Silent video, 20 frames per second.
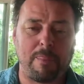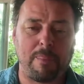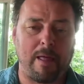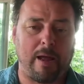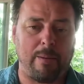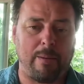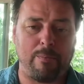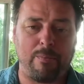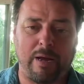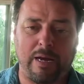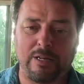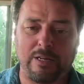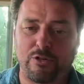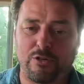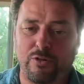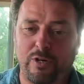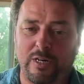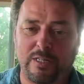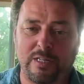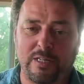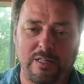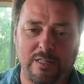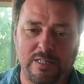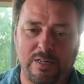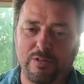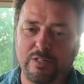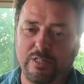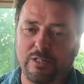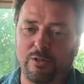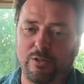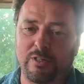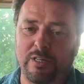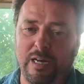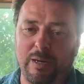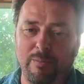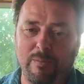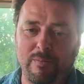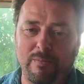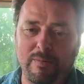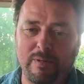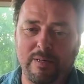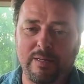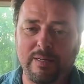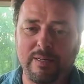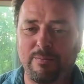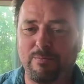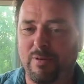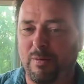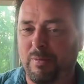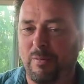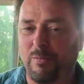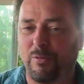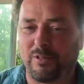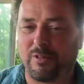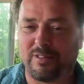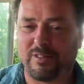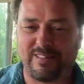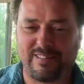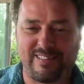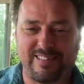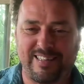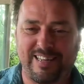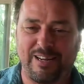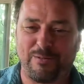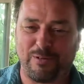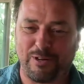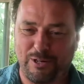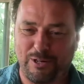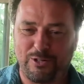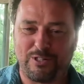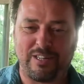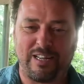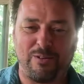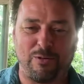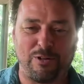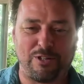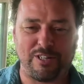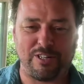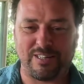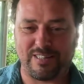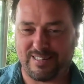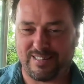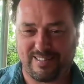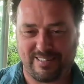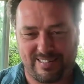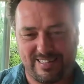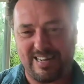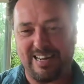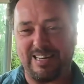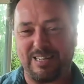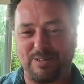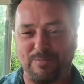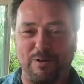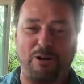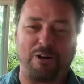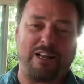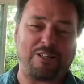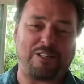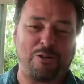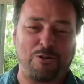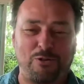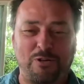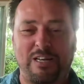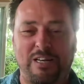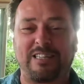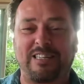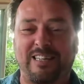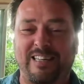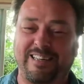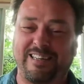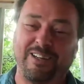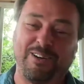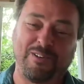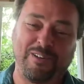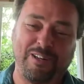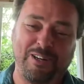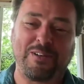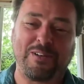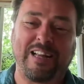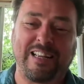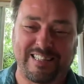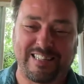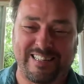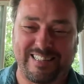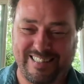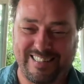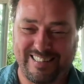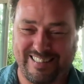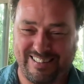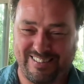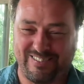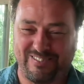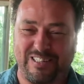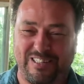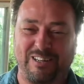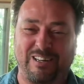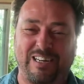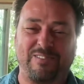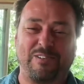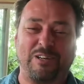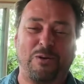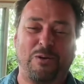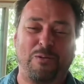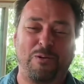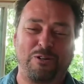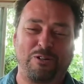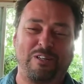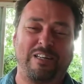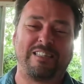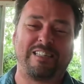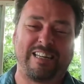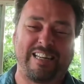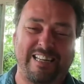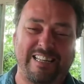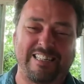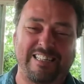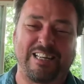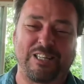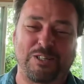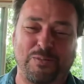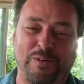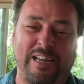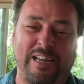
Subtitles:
I try to say this every single time, but people say what you said, which is Dan's meter tests nutrient density. No, it doesn't. We don't even know what nutrient density is yet, so